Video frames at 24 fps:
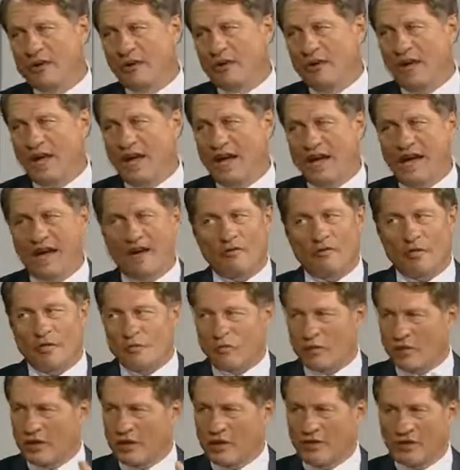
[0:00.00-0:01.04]
that we have, we
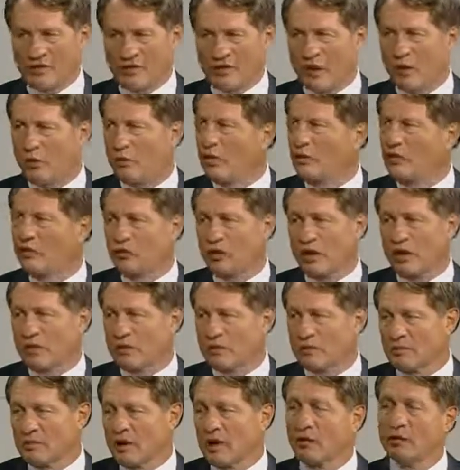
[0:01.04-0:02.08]
breathe them out, we
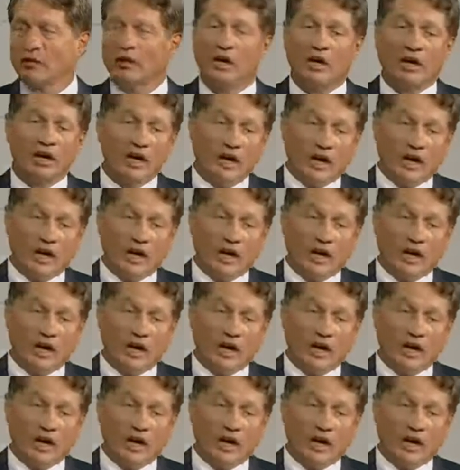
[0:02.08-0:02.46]
sweat them out,